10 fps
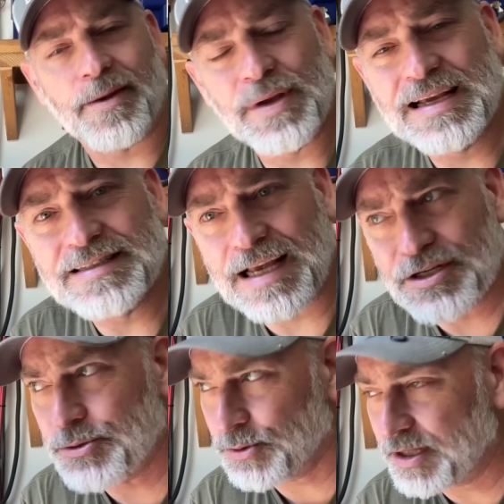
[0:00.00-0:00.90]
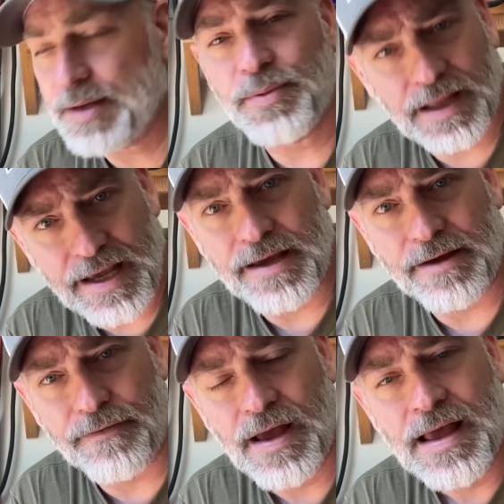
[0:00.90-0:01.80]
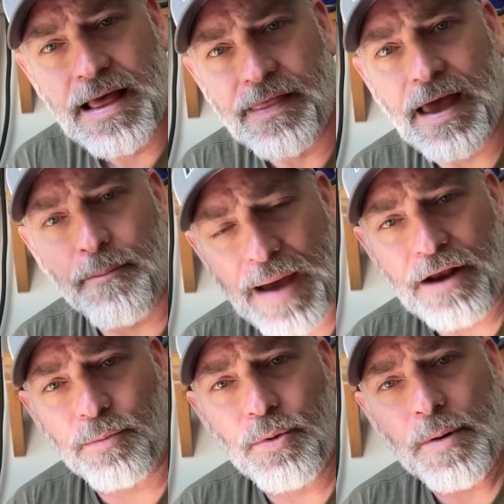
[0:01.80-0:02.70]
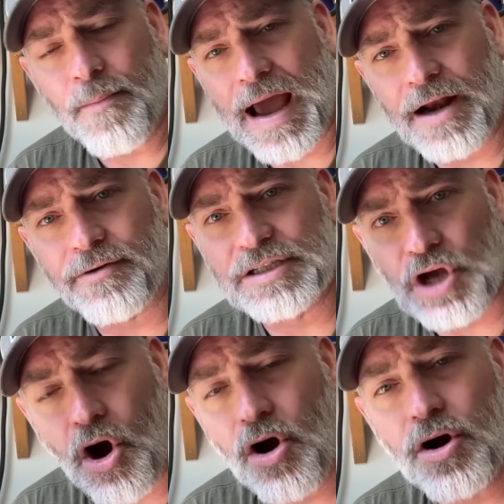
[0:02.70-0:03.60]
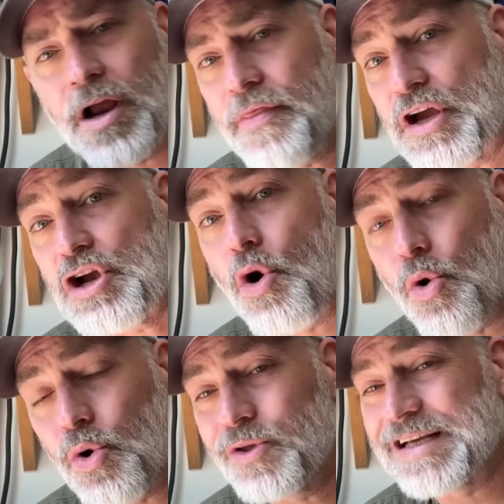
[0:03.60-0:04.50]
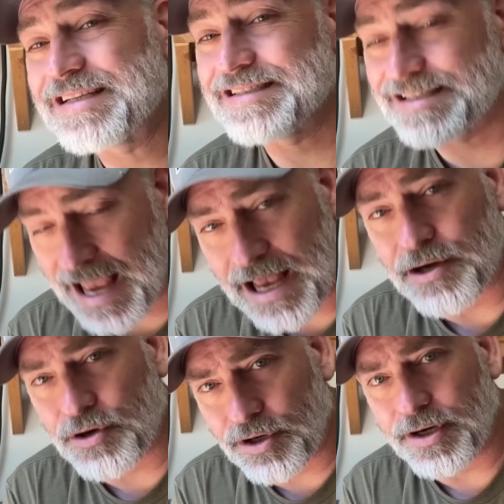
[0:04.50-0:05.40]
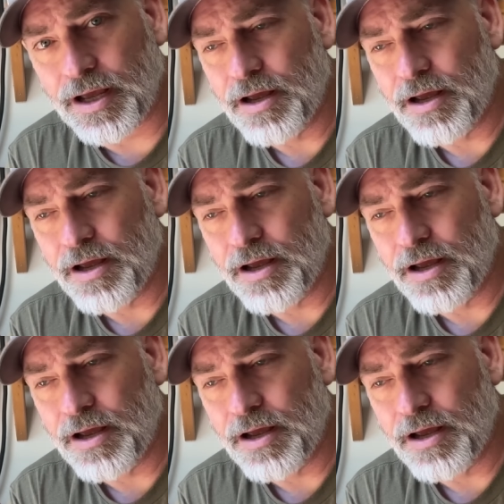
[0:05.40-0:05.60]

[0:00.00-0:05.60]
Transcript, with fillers: Because I truly believe that Battleborn batteries are the gold standard.